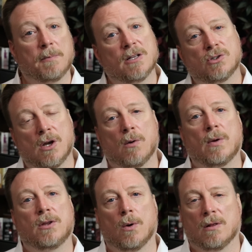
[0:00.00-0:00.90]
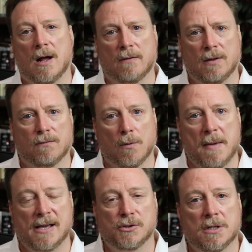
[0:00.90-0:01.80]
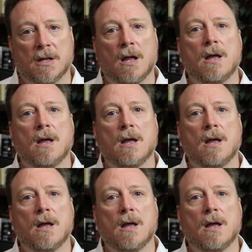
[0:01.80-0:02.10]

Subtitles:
I'm going to share with you a lot of information,